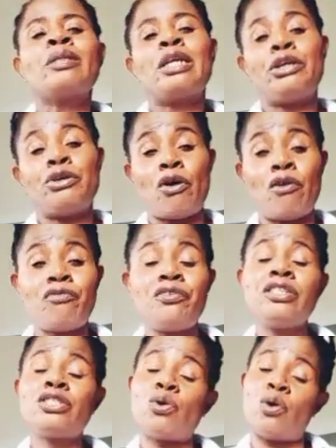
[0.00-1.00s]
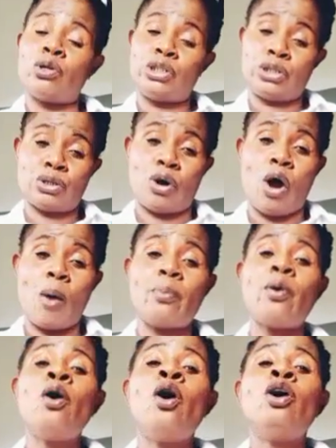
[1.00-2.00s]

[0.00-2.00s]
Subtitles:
in your office or shop,